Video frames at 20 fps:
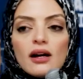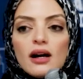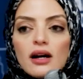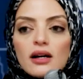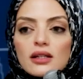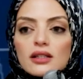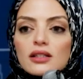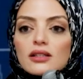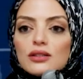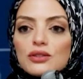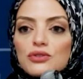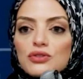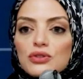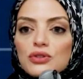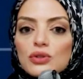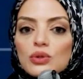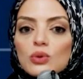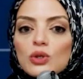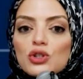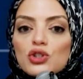Article
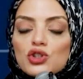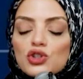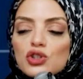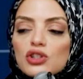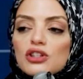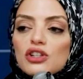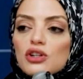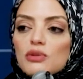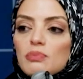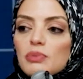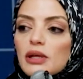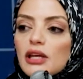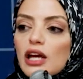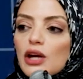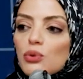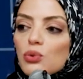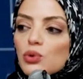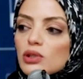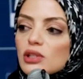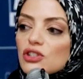2, should there be
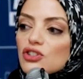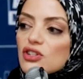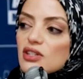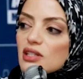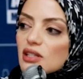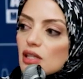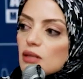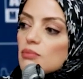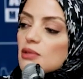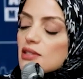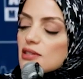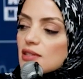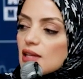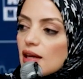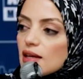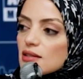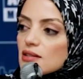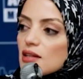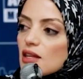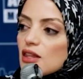a religious litmus
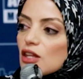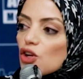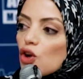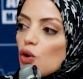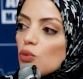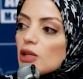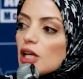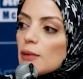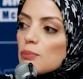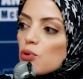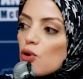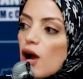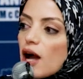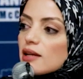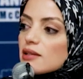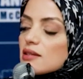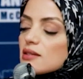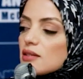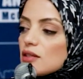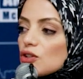test that only a
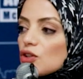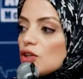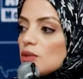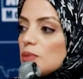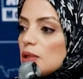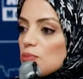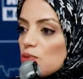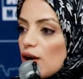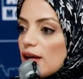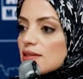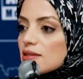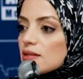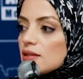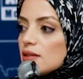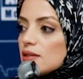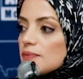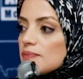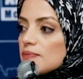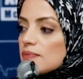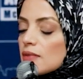Protestant could be
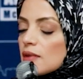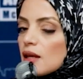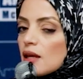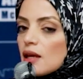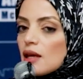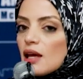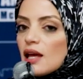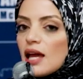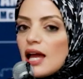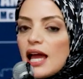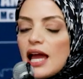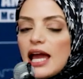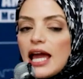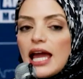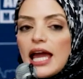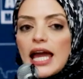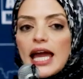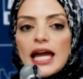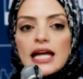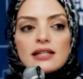president?
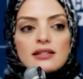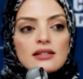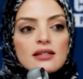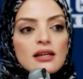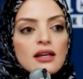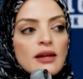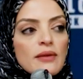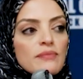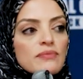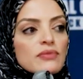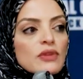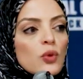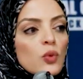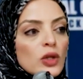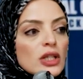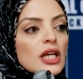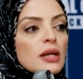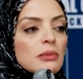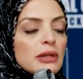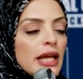And
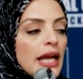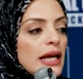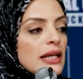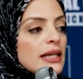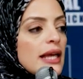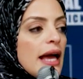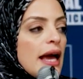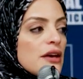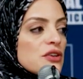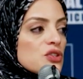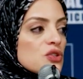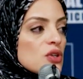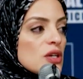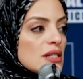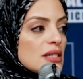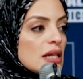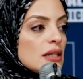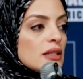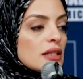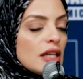William Lancaster, a
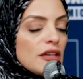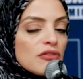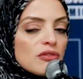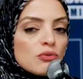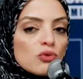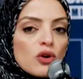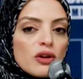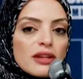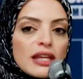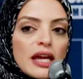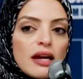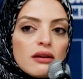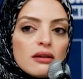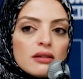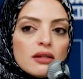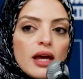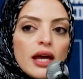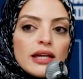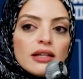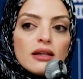delegate from North
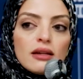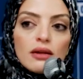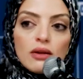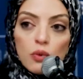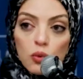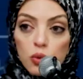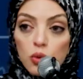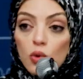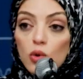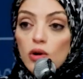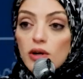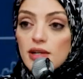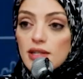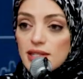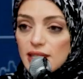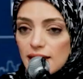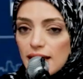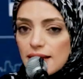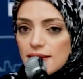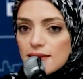Carolina,
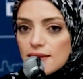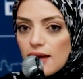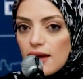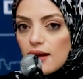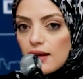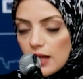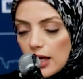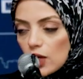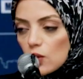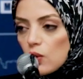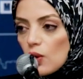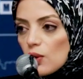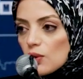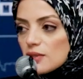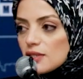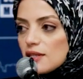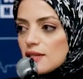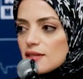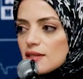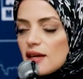warns, and I said, and I
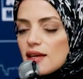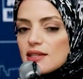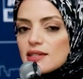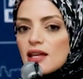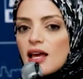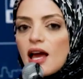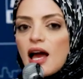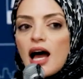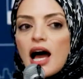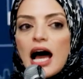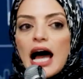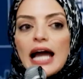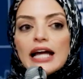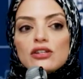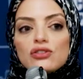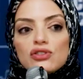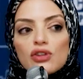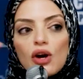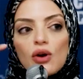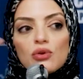quote, he says, "I
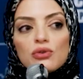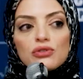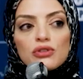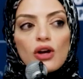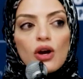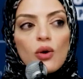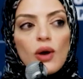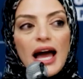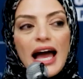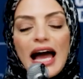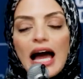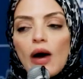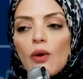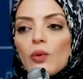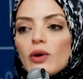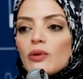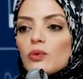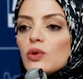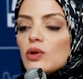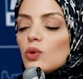don't know
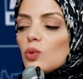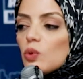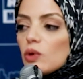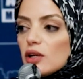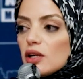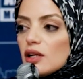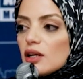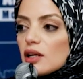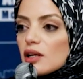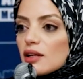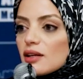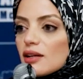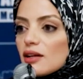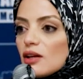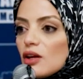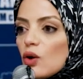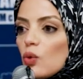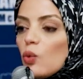how it will work.